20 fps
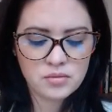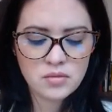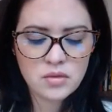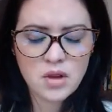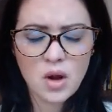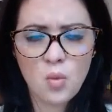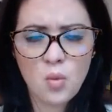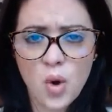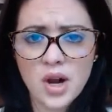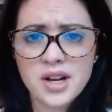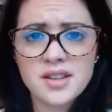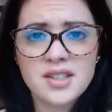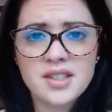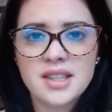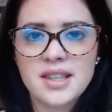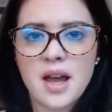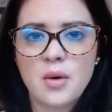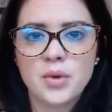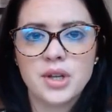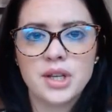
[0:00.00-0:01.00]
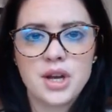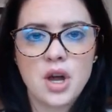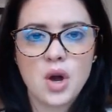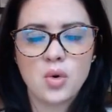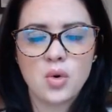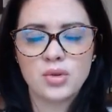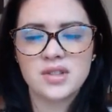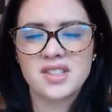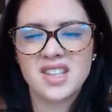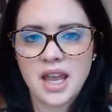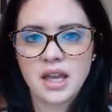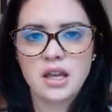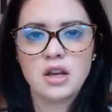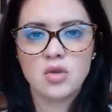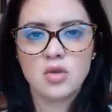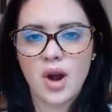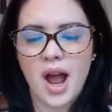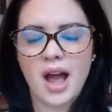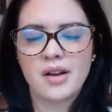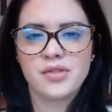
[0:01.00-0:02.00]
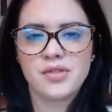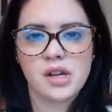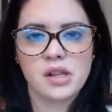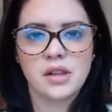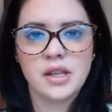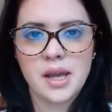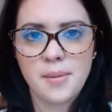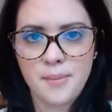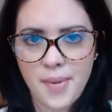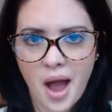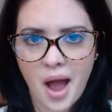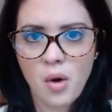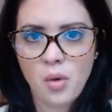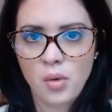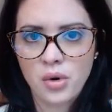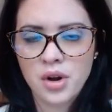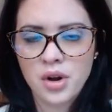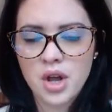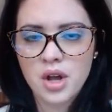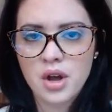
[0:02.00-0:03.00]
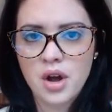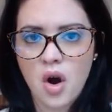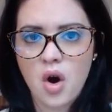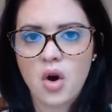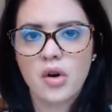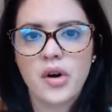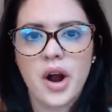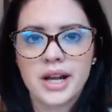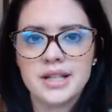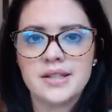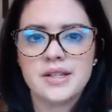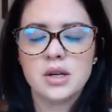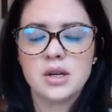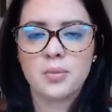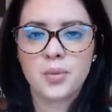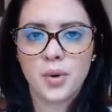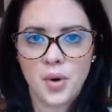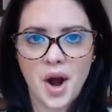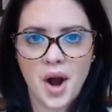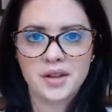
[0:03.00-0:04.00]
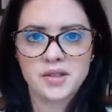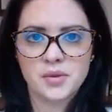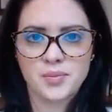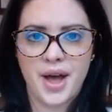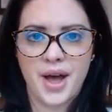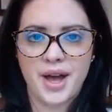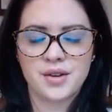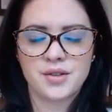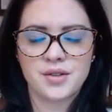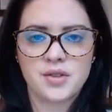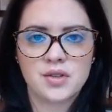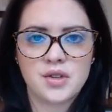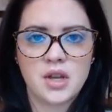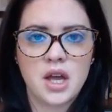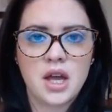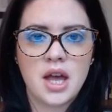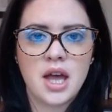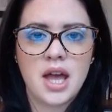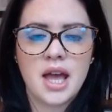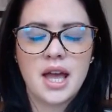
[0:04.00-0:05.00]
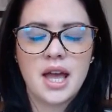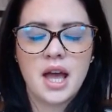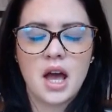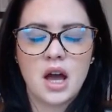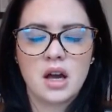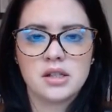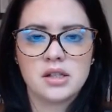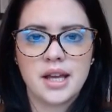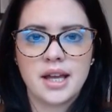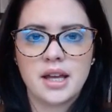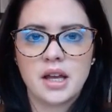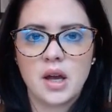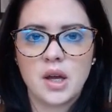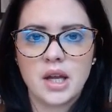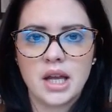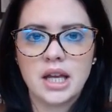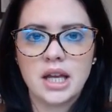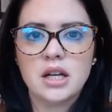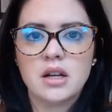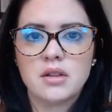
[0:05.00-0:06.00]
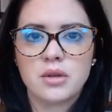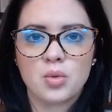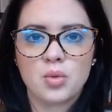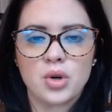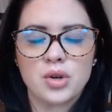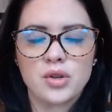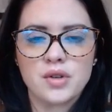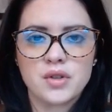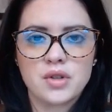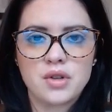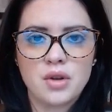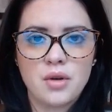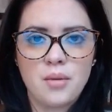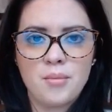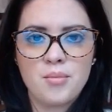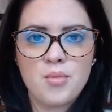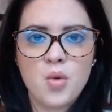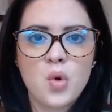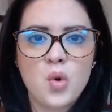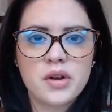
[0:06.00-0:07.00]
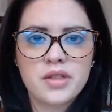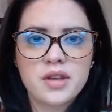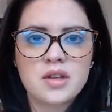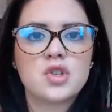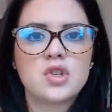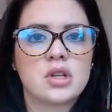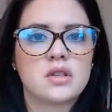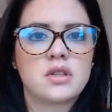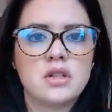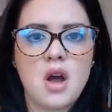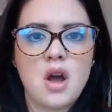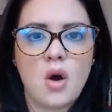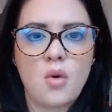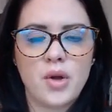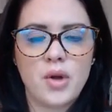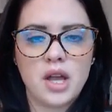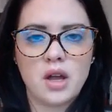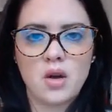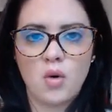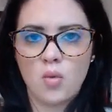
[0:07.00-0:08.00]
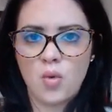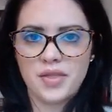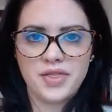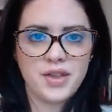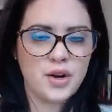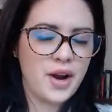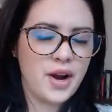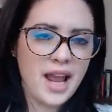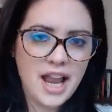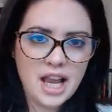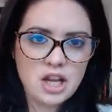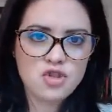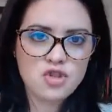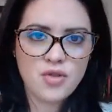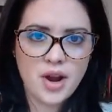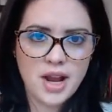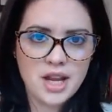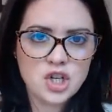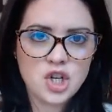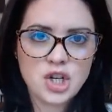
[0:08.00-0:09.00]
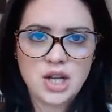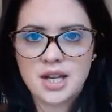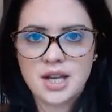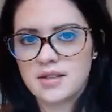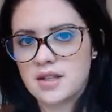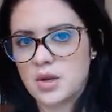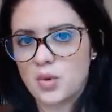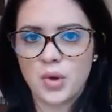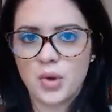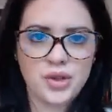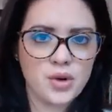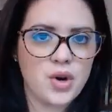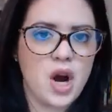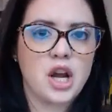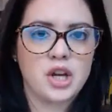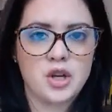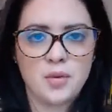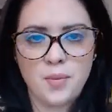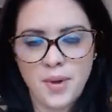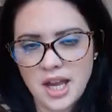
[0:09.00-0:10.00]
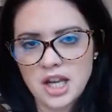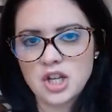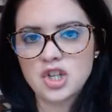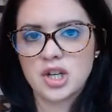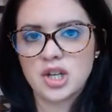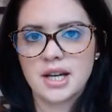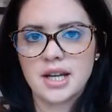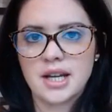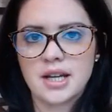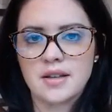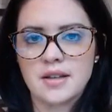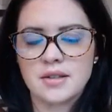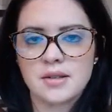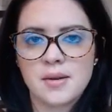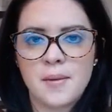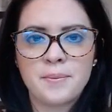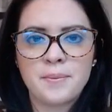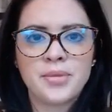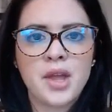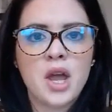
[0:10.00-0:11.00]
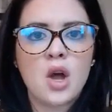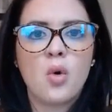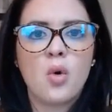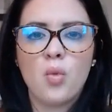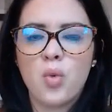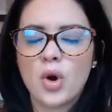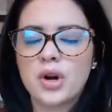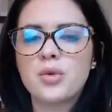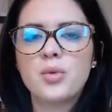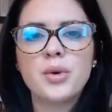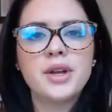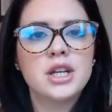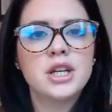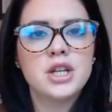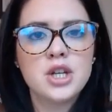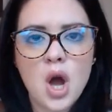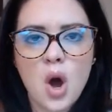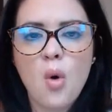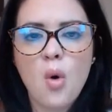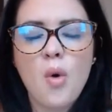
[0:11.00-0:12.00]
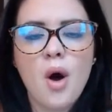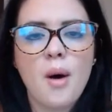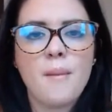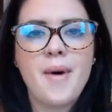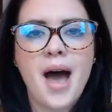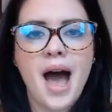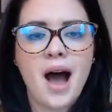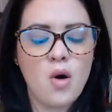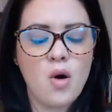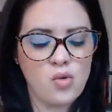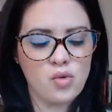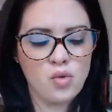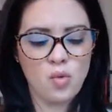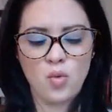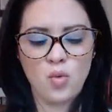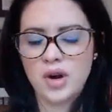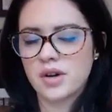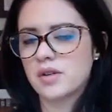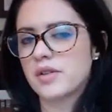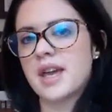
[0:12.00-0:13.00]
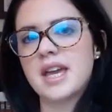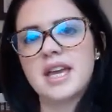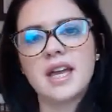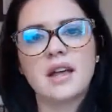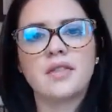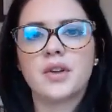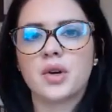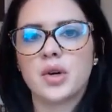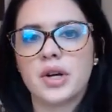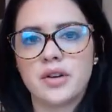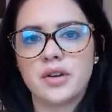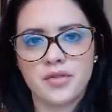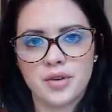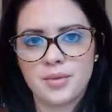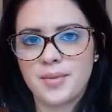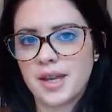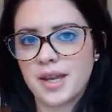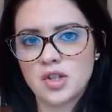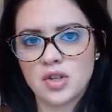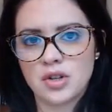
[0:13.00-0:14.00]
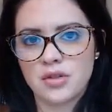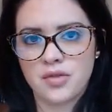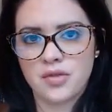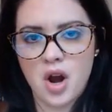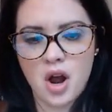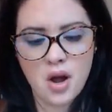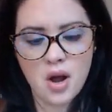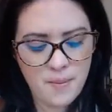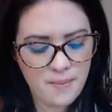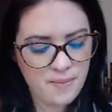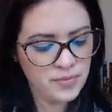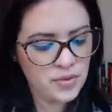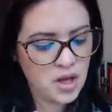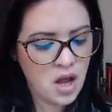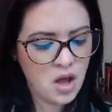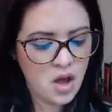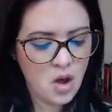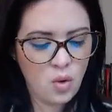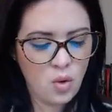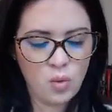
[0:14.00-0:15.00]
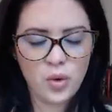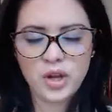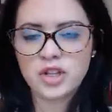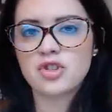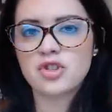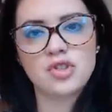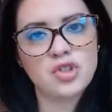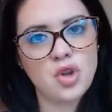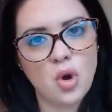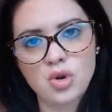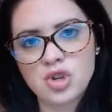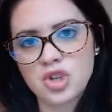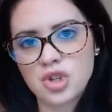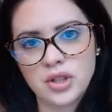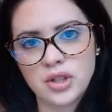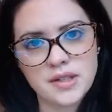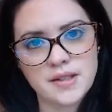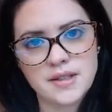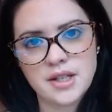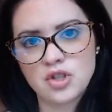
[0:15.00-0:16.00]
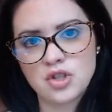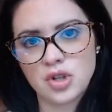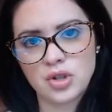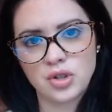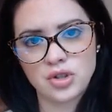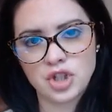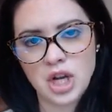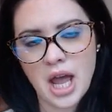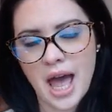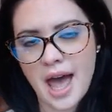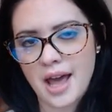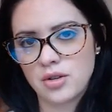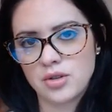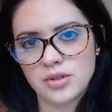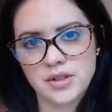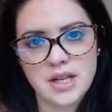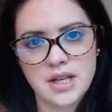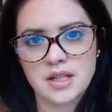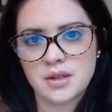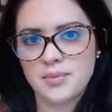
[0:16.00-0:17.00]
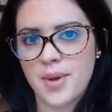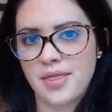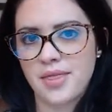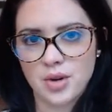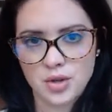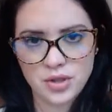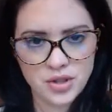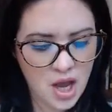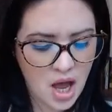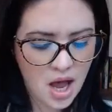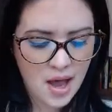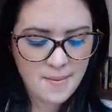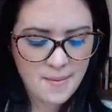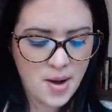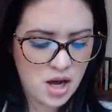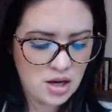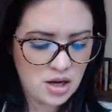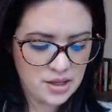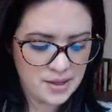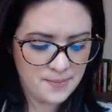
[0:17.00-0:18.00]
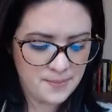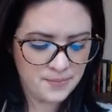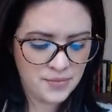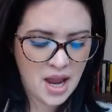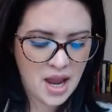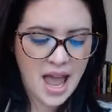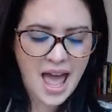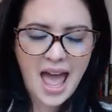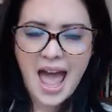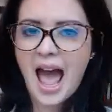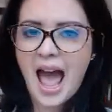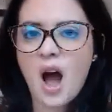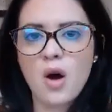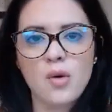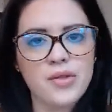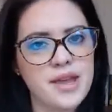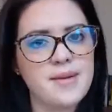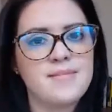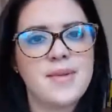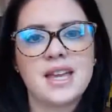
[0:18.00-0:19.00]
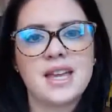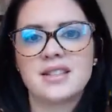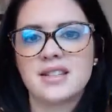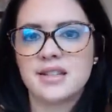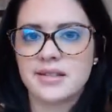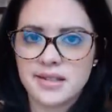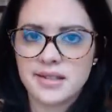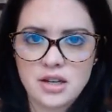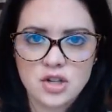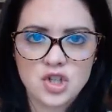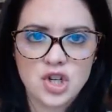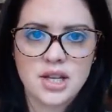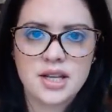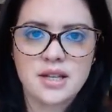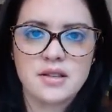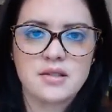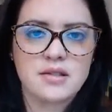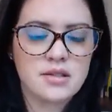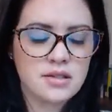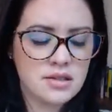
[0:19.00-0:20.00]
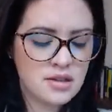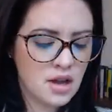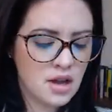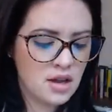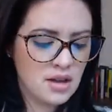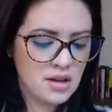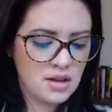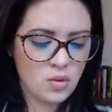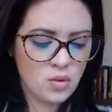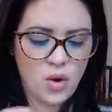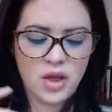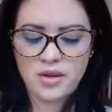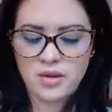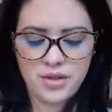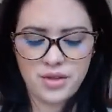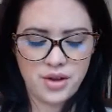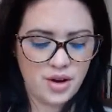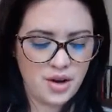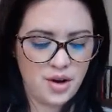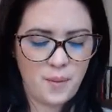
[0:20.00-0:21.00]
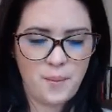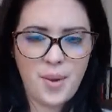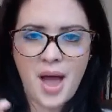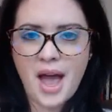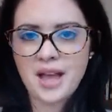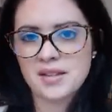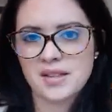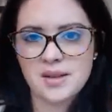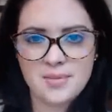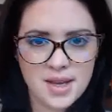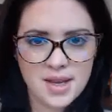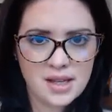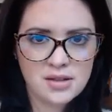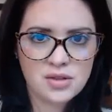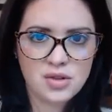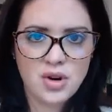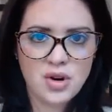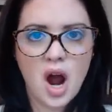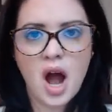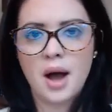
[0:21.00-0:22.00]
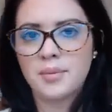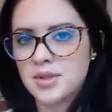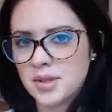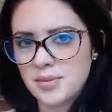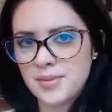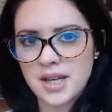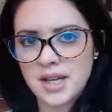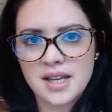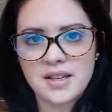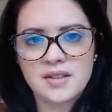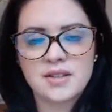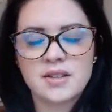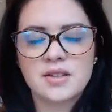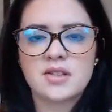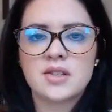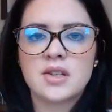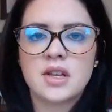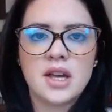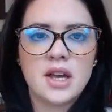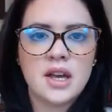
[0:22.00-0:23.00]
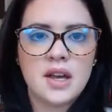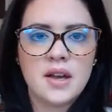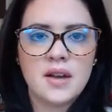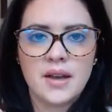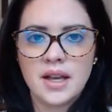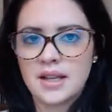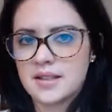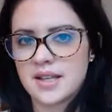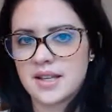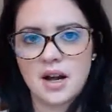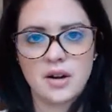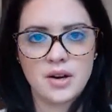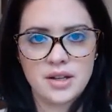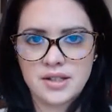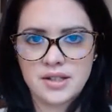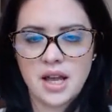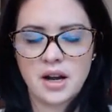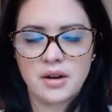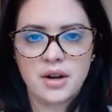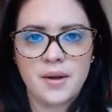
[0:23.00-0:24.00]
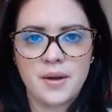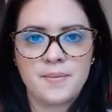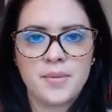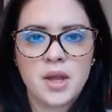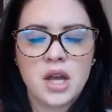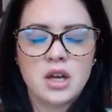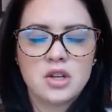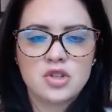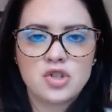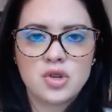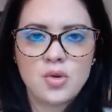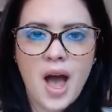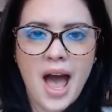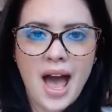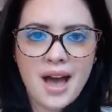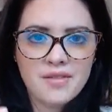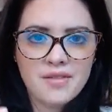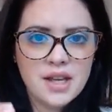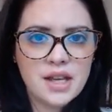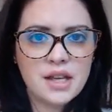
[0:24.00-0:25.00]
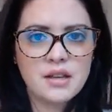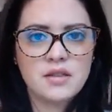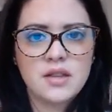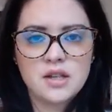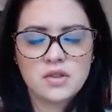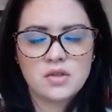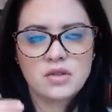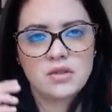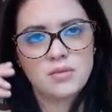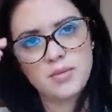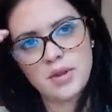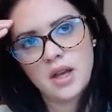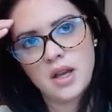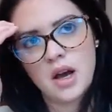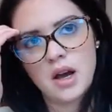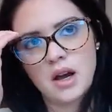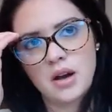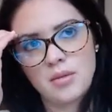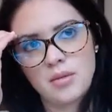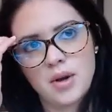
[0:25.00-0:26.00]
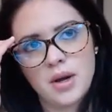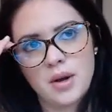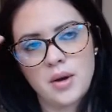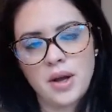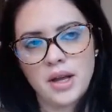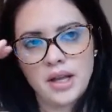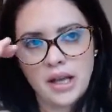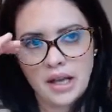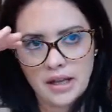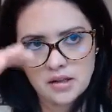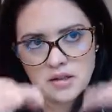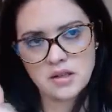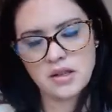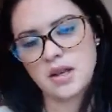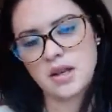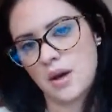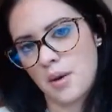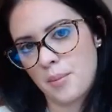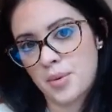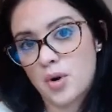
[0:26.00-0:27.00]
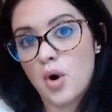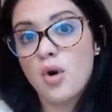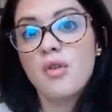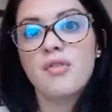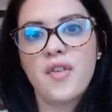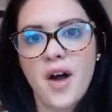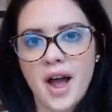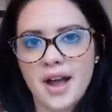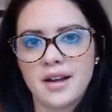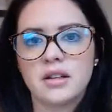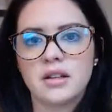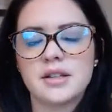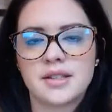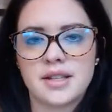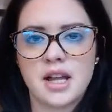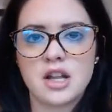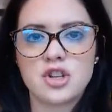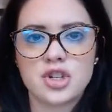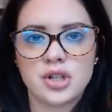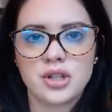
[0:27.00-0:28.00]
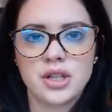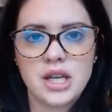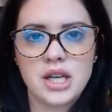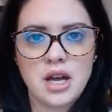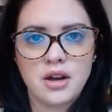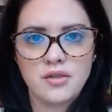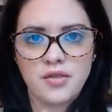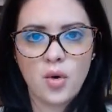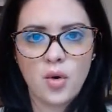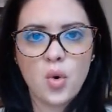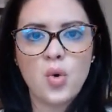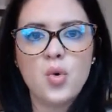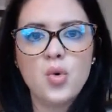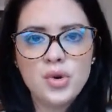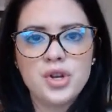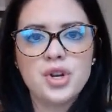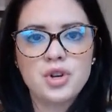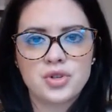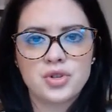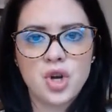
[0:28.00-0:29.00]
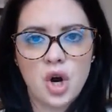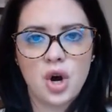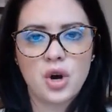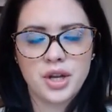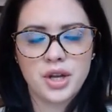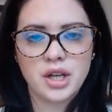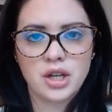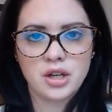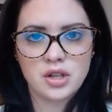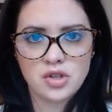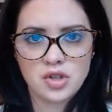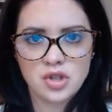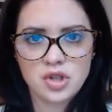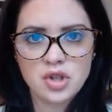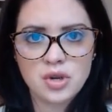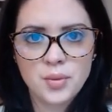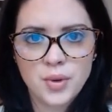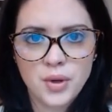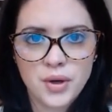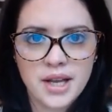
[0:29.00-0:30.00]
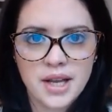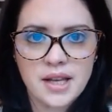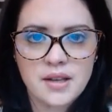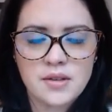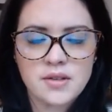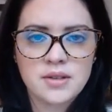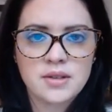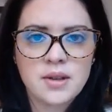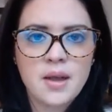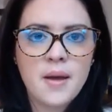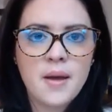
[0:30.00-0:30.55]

what is it that we know psychographically about our ideal prospects? In other words, more than just knowing what their age range is and what their occupation is, what do we know about where they get their information from, which social and digital channels they spend their time on, how they make decisions, whether they're pessimists or optimists, et cetera, et cetera. So having this, it's a profile essentially of who your target consumer is,